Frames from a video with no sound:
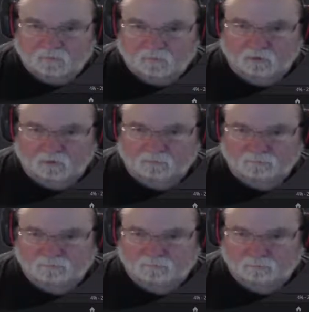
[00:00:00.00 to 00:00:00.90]
Good.
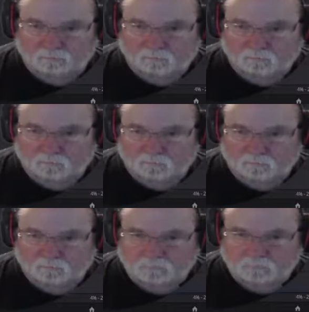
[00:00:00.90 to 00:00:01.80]

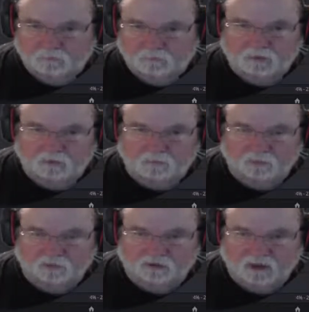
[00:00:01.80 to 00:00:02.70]
I'm not going to
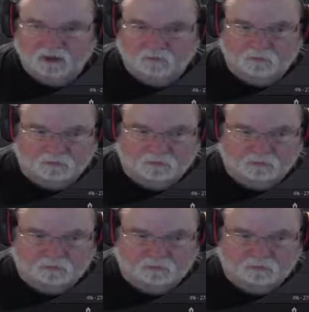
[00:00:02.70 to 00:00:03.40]
put a shadow on it.